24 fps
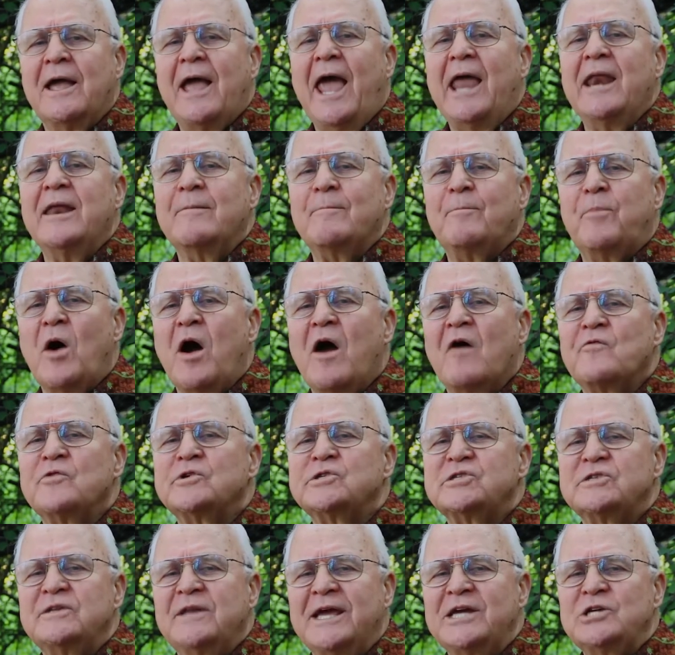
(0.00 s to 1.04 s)
and
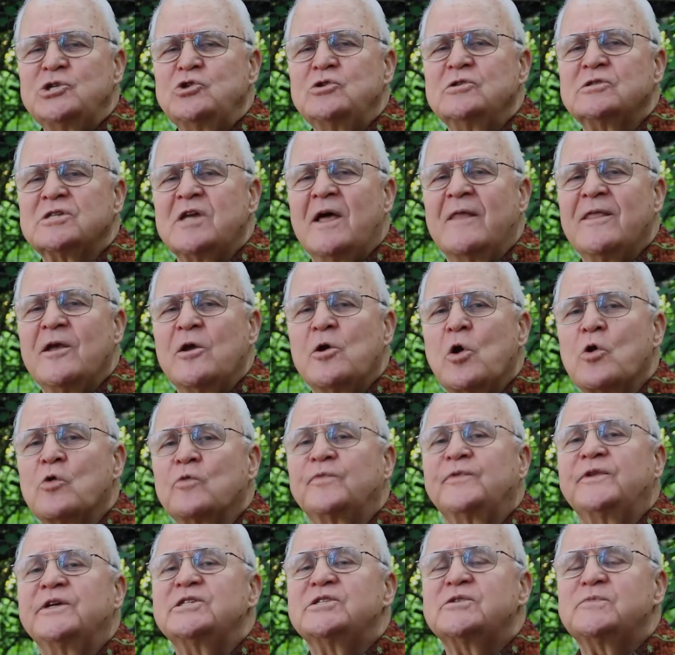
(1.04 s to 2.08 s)
impoverished nations on the earth,
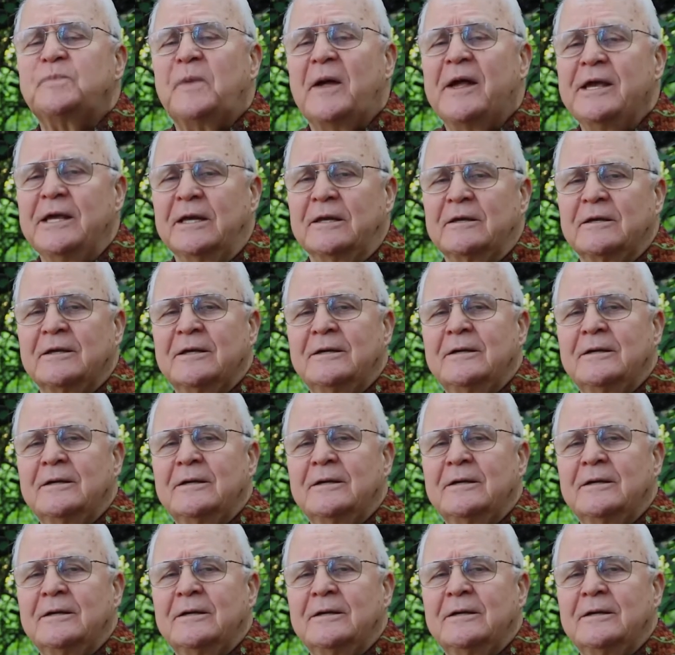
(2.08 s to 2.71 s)
despite